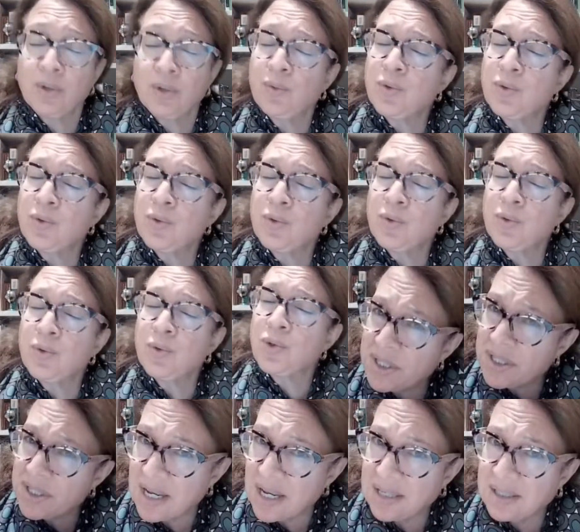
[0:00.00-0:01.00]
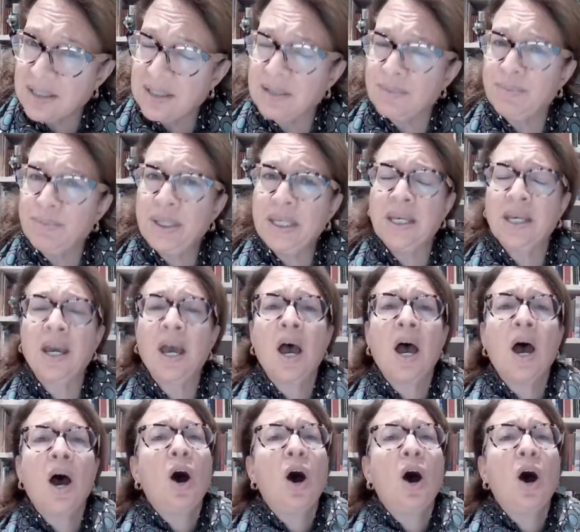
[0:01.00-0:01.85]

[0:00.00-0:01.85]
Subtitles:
And it was always intended to be